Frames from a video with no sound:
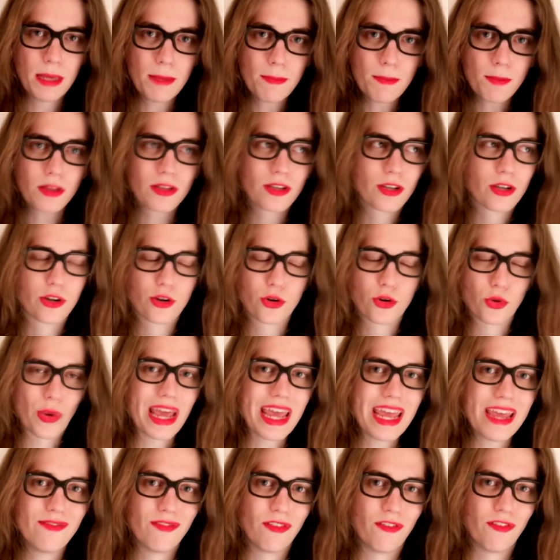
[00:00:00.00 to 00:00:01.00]
People
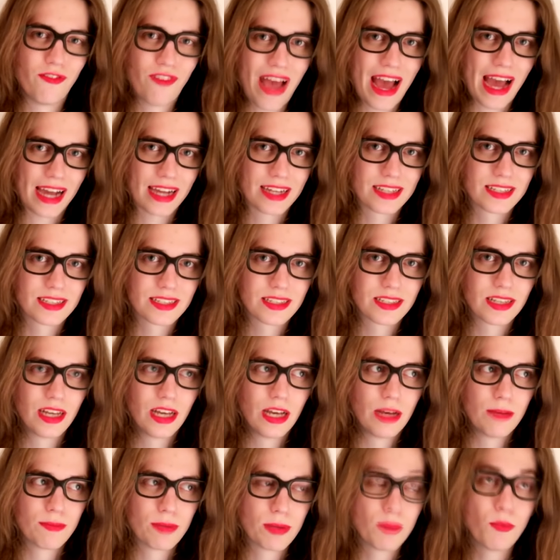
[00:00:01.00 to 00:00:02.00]
crave facts,
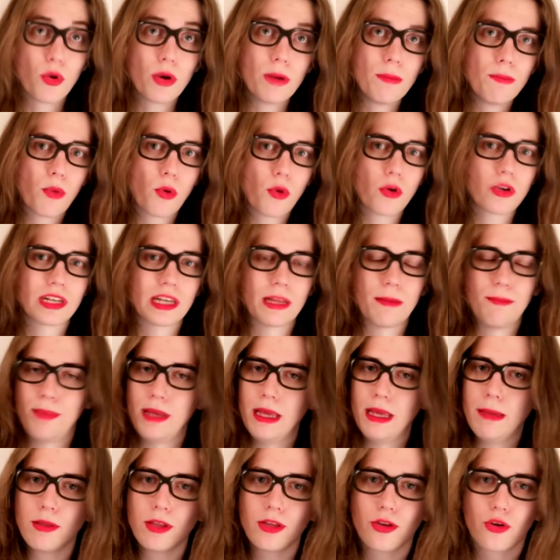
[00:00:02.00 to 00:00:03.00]
but more importantly,
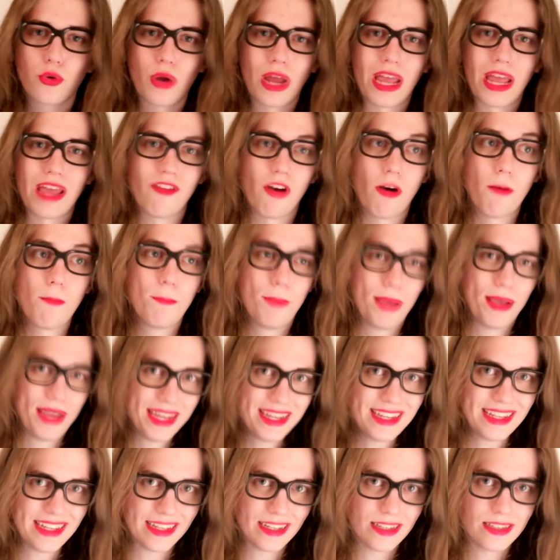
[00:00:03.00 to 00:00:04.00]
people crave
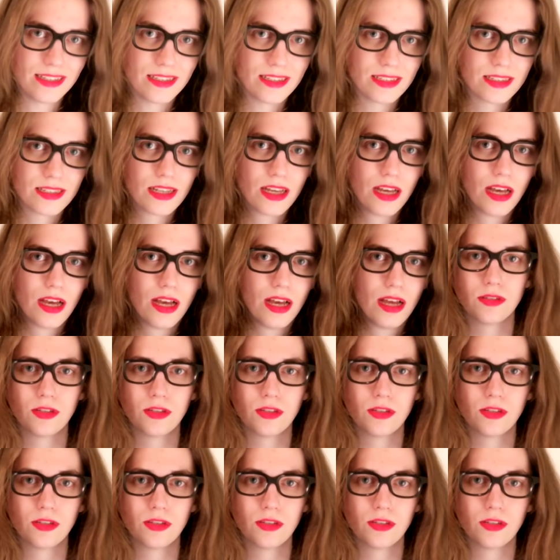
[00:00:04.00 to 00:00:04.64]
opinions.